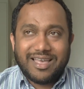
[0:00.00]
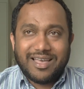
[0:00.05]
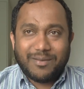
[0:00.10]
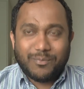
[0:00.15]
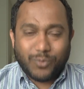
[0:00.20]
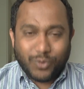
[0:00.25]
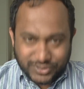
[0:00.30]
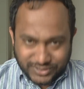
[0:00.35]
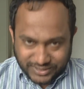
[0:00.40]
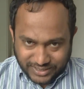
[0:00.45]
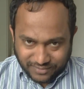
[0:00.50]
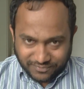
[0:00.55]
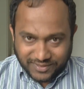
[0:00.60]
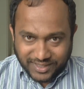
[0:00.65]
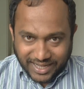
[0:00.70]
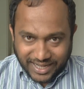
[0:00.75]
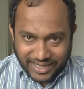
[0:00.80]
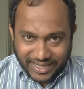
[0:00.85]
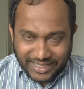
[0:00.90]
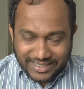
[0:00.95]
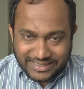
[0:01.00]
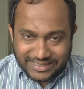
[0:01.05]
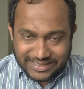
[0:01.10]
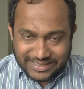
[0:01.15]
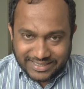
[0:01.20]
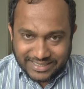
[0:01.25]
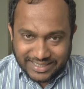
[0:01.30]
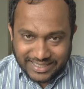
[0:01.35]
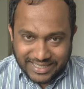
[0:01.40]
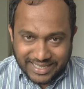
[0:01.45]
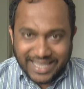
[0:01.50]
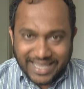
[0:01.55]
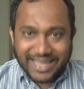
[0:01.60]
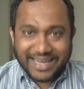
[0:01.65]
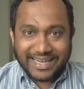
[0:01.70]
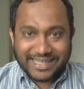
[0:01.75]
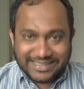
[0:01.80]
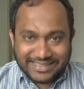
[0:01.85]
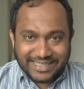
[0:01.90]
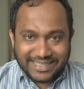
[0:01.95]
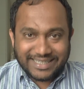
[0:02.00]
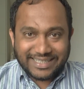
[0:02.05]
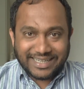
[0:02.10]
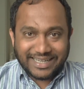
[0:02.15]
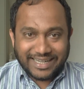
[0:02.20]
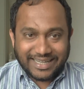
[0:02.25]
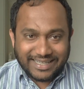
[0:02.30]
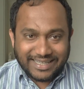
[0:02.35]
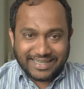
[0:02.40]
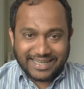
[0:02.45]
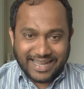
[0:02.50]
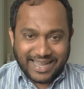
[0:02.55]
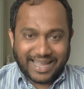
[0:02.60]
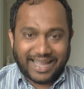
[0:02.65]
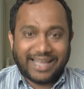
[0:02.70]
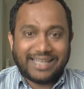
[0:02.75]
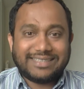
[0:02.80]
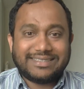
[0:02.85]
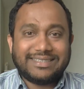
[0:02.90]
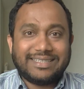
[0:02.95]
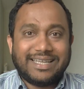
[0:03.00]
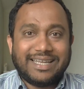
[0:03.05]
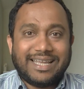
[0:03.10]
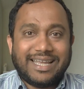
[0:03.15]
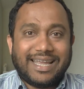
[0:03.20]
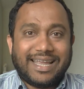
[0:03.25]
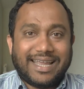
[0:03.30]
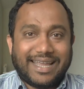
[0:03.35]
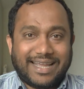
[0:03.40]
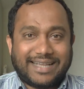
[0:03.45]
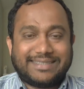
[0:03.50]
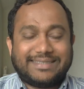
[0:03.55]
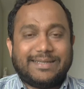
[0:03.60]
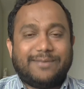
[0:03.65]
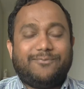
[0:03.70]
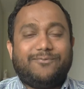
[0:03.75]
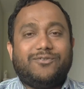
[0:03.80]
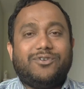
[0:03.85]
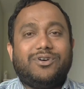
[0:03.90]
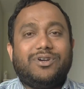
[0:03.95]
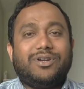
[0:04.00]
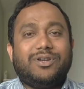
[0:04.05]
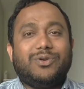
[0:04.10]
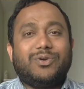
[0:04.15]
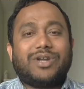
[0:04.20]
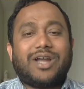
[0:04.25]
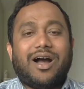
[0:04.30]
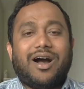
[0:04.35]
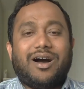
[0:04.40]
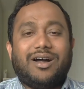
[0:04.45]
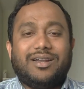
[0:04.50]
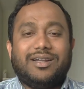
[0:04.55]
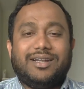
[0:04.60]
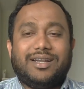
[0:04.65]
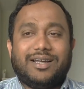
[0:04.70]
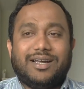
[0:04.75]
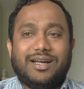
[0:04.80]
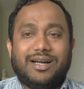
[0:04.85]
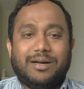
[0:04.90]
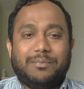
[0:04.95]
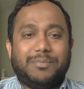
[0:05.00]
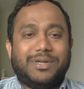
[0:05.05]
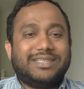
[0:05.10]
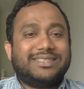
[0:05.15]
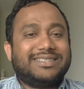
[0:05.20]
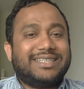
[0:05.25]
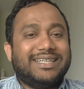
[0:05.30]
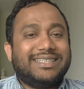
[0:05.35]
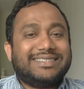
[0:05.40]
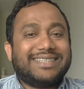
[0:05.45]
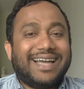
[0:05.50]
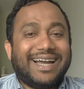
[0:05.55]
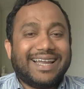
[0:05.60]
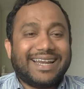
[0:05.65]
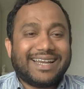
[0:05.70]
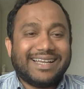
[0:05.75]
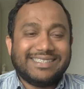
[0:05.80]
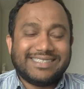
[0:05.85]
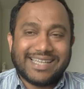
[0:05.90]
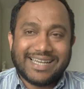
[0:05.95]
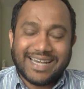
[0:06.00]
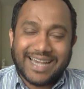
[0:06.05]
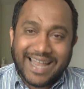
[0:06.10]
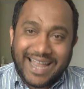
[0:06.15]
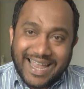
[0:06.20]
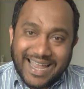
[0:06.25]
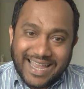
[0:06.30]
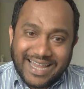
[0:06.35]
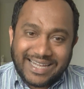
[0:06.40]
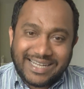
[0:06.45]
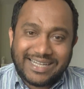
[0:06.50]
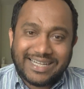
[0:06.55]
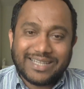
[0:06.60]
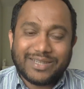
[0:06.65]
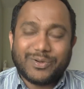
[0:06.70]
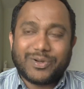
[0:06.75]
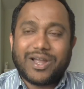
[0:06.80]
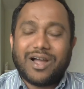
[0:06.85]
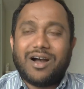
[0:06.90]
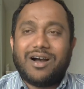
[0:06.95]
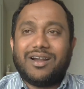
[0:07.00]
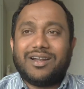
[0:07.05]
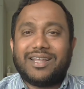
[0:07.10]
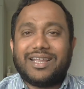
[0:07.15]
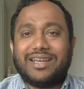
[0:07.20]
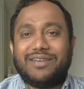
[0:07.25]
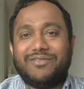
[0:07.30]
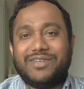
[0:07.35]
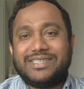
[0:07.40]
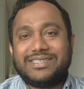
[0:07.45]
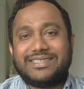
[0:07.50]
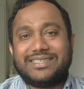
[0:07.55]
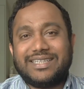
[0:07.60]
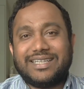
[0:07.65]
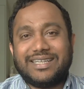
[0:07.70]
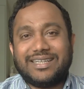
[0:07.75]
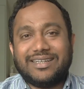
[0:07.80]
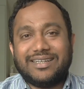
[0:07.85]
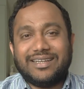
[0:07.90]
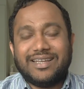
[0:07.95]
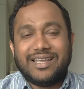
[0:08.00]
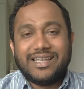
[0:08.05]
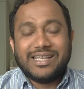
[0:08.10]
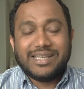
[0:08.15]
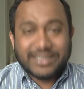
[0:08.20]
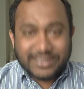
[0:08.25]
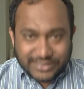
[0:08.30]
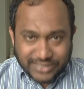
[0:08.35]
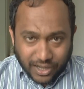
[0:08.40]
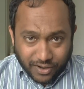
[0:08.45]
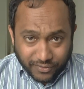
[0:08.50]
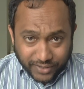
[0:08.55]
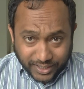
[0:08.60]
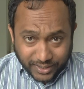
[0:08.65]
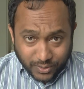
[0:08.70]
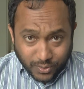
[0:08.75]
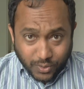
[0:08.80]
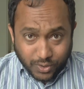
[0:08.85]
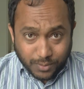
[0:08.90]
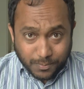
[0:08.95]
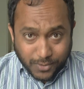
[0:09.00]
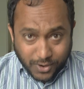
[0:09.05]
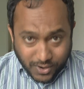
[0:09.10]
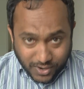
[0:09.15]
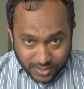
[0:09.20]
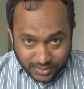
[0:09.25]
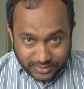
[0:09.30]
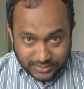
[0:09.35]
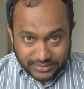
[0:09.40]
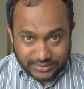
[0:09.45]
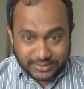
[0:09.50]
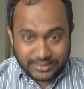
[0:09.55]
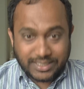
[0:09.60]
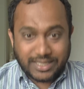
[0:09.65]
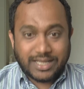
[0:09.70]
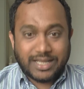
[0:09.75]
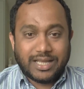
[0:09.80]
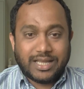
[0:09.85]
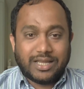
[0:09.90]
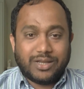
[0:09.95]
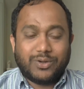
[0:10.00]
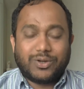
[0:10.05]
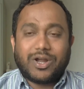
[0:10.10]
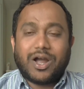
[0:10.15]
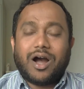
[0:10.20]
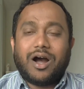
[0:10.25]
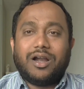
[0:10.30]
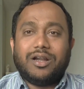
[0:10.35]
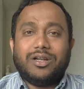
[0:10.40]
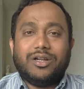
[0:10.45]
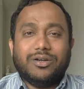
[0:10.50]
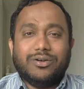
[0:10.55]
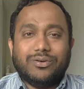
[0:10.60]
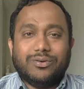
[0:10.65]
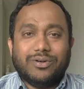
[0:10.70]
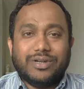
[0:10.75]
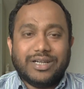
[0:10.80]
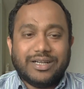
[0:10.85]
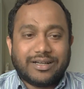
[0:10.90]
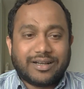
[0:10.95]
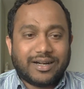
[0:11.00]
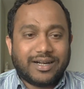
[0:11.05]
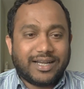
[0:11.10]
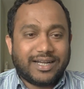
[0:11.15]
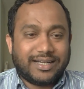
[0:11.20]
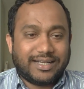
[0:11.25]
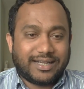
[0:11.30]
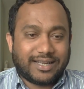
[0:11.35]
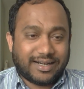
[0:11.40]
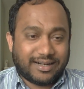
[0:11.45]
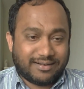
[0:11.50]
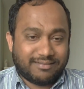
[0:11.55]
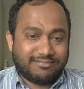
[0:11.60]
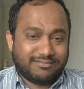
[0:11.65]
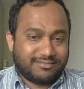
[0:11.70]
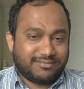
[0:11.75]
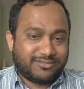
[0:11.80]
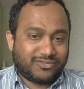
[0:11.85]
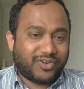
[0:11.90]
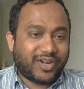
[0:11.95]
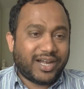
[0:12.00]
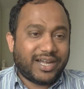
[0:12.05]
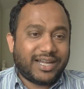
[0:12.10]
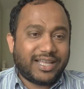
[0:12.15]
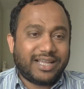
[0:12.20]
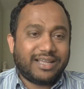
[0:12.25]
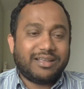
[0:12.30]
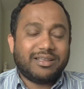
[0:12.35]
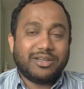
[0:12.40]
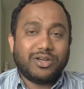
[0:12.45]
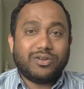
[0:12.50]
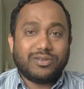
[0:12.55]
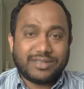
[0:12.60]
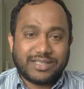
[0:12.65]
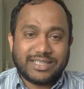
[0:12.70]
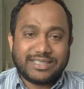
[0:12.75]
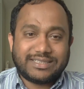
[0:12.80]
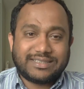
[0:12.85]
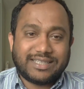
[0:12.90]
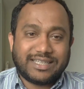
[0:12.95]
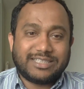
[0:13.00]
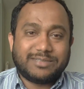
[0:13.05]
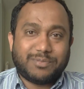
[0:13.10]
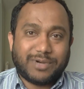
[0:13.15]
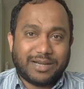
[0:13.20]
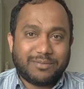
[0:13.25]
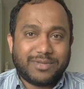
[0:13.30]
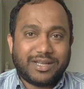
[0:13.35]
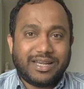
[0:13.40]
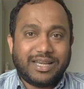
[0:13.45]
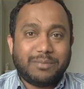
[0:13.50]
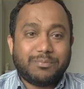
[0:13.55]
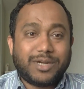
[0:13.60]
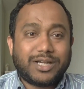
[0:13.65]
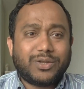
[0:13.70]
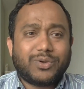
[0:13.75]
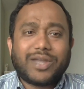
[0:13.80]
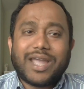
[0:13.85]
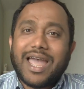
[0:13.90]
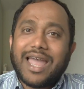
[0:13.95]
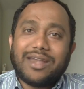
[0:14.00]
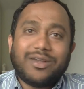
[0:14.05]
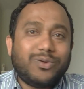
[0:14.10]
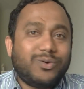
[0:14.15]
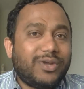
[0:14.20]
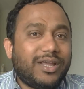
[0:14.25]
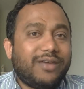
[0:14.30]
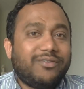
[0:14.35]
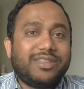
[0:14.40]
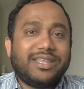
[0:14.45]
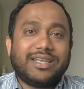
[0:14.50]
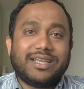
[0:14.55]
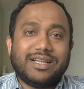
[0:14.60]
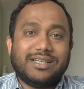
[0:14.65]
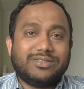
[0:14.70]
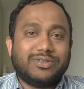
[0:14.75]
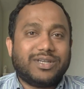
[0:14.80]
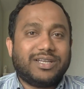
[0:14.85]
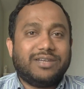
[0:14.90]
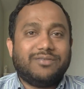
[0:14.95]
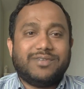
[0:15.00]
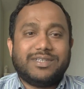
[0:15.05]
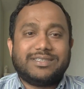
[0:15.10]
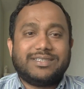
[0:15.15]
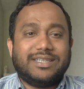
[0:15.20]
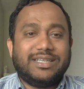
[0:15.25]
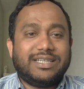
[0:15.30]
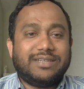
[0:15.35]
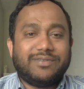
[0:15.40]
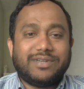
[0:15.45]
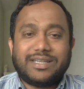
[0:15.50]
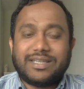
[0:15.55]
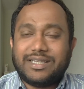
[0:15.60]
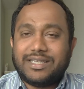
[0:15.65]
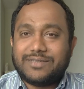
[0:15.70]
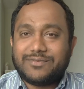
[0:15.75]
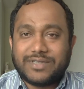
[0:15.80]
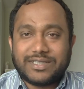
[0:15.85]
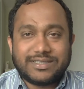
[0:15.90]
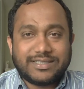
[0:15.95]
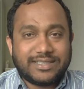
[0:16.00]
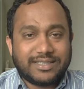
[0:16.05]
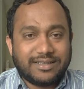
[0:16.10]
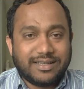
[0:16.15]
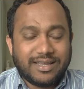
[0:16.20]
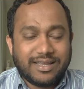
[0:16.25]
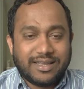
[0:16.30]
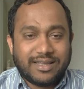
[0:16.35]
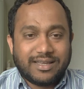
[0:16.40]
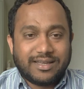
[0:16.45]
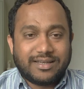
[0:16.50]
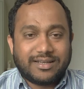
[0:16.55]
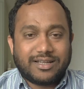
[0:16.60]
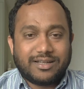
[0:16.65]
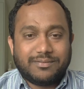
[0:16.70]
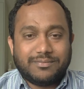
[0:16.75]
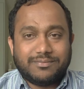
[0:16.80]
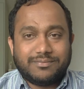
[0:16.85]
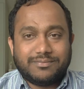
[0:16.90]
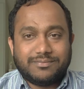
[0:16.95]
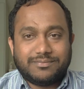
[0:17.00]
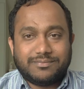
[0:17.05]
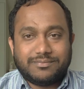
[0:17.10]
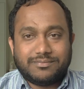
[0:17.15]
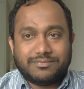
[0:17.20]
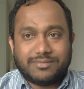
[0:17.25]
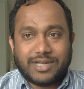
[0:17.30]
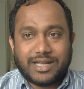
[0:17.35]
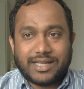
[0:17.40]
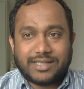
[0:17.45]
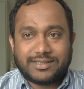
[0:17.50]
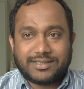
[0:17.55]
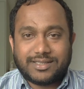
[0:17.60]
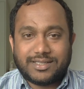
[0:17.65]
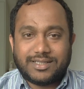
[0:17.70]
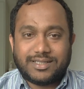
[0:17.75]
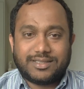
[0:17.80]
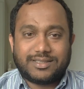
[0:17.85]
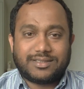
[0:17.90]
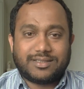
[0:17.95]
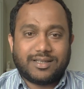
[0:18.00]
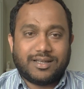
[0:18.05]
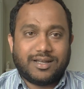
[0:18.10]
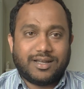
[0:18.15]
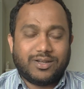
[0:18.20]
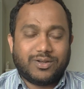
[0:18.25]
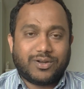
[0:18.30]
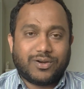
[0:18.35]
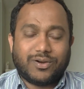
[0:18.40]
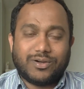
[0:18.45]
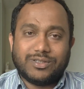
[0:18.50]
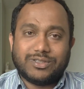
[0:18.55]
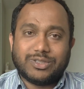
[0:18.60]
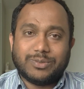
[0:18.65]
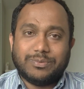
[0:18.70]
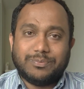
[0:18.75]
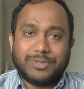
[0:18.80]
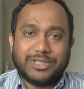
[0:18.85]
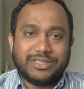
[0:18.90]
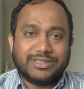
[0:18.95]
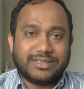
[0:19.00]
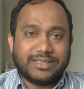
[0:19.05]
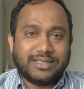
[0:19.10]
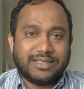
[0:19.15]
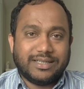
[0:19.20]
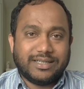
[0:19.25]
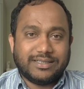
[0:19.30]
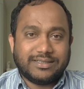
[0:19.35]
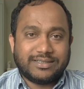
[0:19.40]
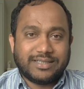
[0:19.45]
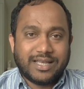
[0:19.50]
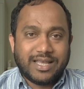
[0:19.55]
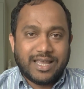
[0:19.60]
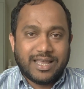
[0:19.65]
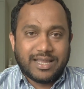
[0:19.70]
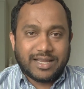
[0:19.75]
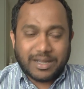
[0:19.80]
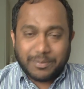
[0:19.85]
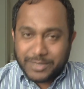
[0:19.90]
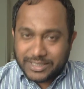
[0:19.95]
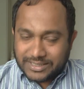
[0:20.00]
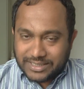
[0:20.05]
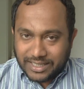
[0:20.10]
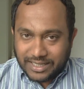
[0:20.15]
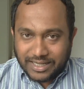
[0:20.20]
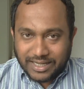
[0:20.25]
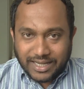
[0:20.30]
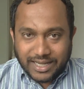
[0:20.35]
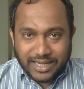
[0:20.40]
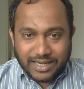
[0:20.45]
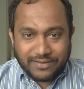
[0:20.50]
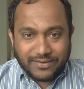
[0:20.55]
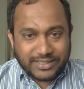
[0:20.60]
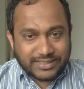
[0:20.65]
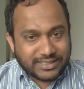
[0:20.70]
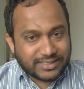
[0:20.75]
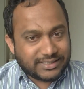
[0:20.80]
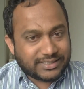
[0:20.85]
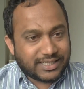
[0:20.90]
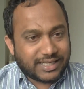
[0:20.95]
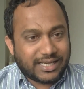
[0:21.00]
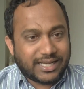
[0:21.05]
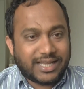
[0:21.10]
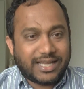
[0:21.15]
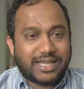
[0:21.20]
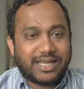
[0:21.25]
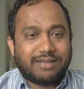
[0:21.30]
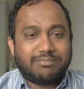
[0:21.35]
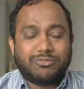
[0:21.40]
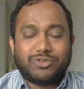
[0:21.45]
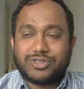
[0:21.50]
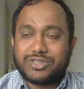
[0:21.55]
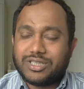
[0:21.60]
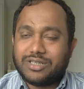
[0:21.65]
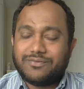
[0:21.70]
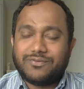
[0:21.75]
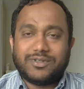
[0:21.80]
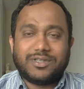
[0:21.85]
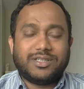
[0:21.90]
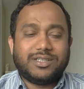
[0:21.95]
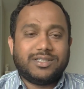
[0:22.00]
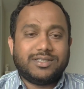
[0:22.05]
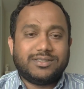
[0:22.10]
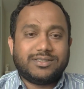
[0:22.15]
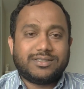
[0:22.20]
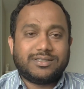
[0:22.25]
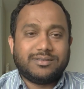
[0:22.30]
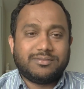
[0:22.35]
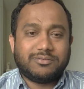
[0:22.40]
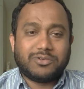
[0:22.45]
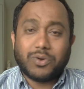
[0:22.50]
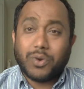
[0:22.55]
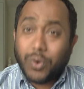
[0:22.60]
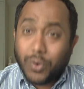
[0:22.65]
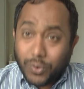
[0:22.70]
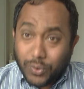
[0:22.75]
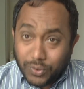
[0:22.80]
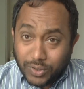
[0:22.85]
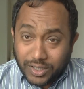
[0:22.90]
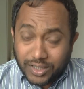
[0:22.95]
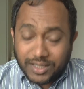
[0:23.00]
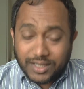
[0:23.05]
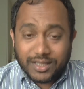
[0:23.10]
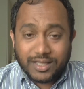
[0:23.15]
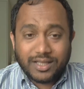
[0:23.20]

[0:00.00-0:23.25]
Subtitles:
most of the rights a resident Indian has, except for you can't purchase agricultural land, you can't invest in sovereign gold bonds, you can't do intraday trading, these things primarily, but you can do everything else. You can invest in equities, fixed income assets, you can also purchase commercial land, residential land, mutual funds, gold,